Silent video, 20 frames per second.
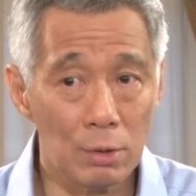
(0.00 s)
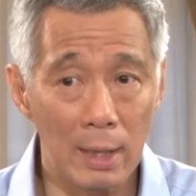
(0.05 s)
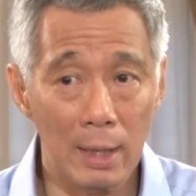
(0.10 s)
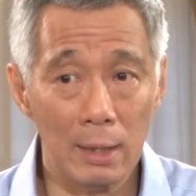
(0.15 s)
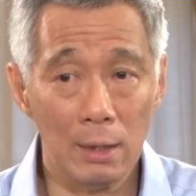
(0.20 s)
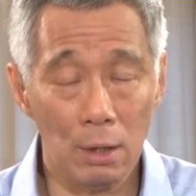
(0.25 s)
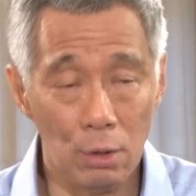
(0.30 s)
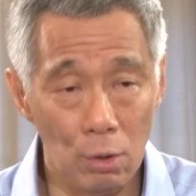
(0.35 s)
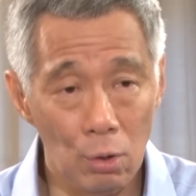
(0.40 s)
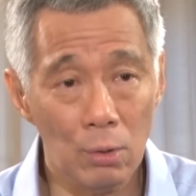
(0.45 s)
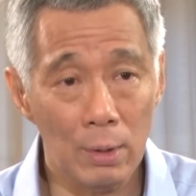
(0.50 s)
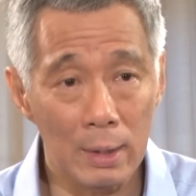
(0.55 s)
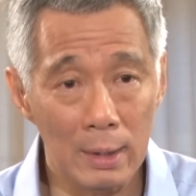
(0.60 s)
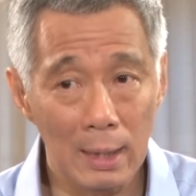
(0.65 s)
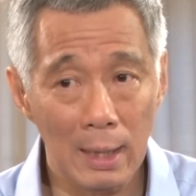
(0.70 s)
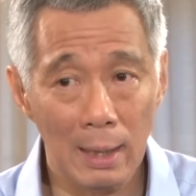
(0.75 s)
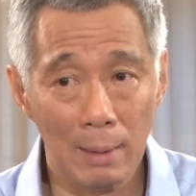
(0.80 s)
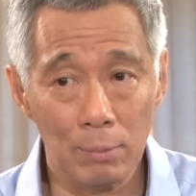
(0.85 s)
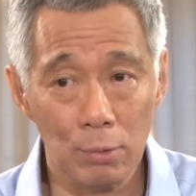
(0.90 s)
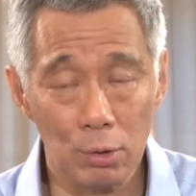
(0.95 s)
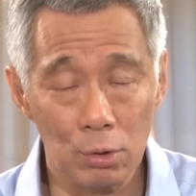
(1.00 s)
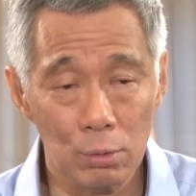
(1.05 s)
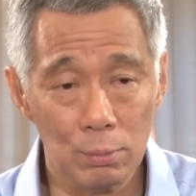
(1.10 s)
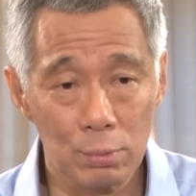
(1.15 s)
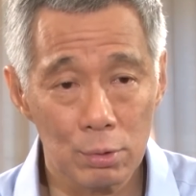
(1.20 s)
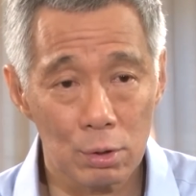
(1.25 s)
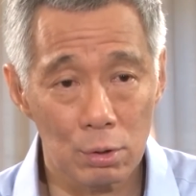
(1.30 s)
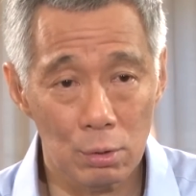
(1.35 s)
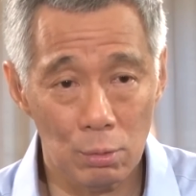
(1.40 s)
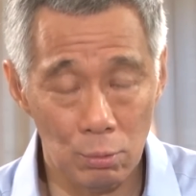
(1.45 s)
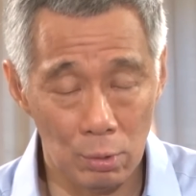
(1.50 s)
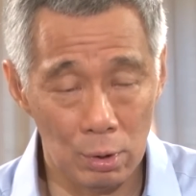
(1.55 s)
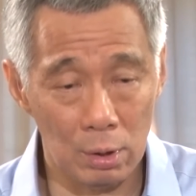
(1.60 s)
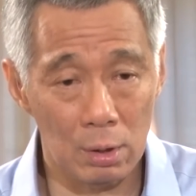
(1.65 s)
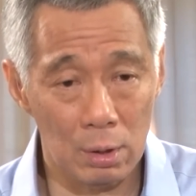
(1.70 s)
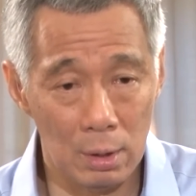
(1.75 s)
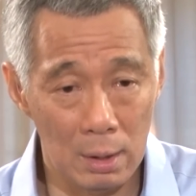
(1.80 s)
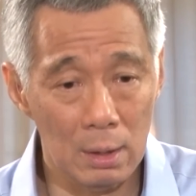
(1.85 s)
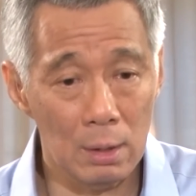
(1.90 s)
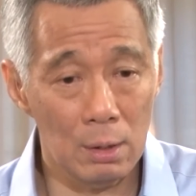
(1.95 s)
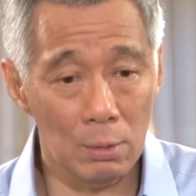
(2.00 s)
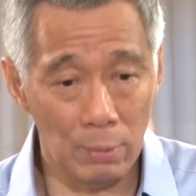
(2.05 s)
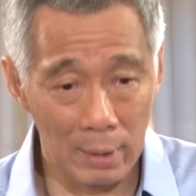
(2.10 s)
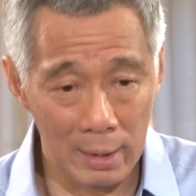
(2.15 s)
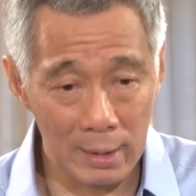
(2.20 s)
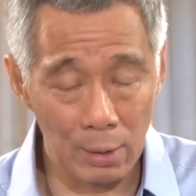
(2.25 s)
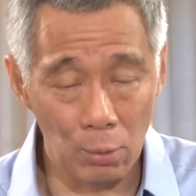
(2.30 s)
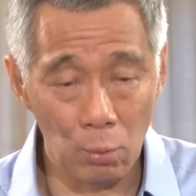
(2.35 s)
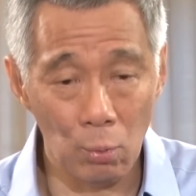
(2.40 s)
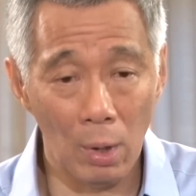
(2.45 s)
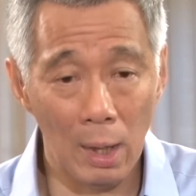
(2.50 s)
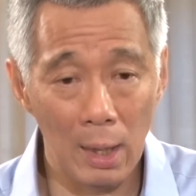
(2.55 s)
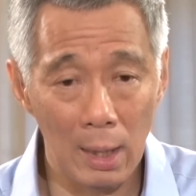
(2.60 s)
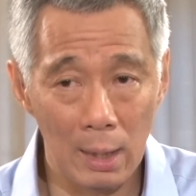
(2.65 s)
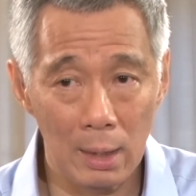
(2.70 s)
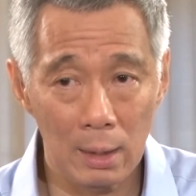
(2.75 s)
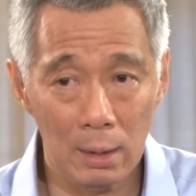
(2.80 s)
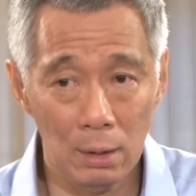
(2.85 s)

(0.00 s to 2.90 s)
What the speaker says: that the low income groups would, when they work,